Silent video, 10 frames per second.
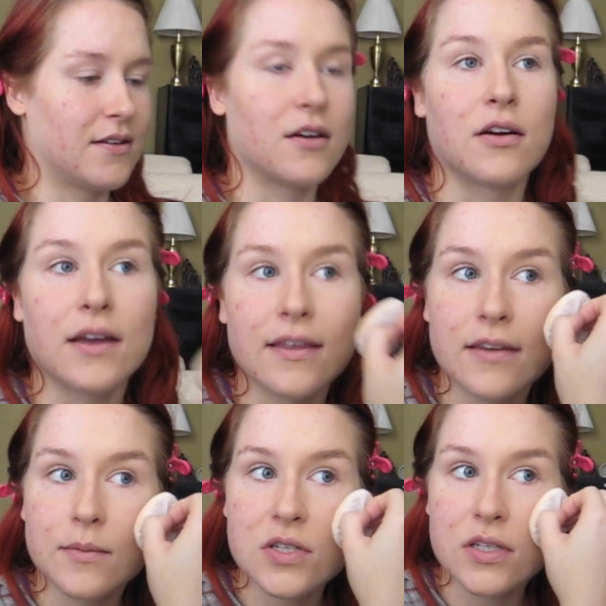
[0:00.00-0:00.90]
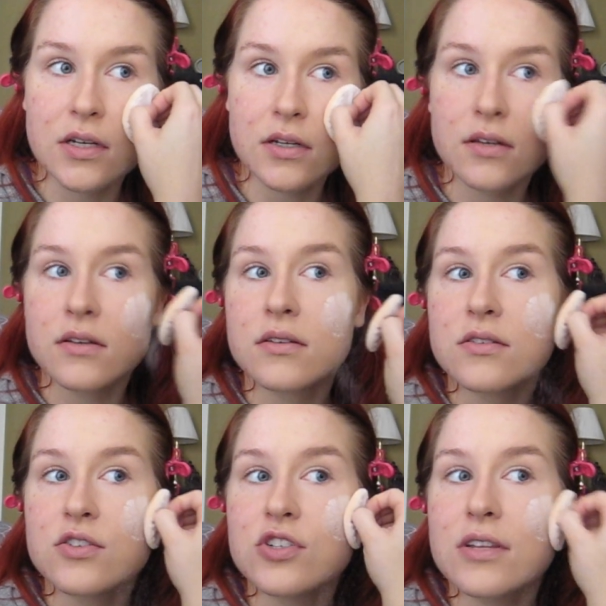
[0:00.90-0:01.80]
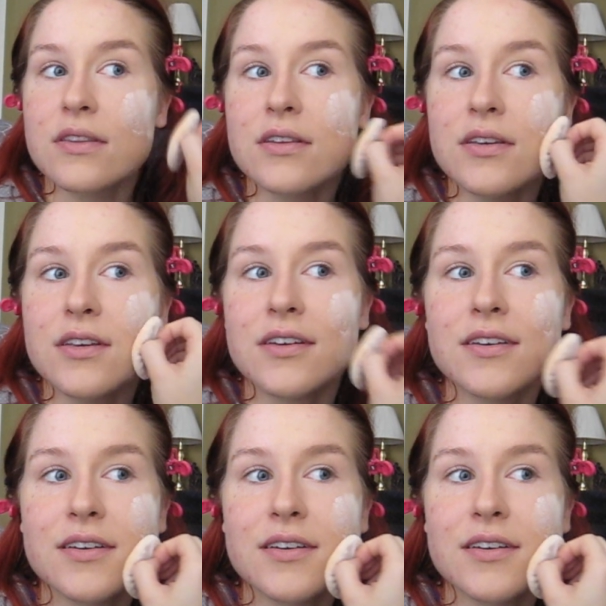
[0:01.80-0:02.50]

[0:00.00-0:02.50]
All right, and then I'm just gonna gently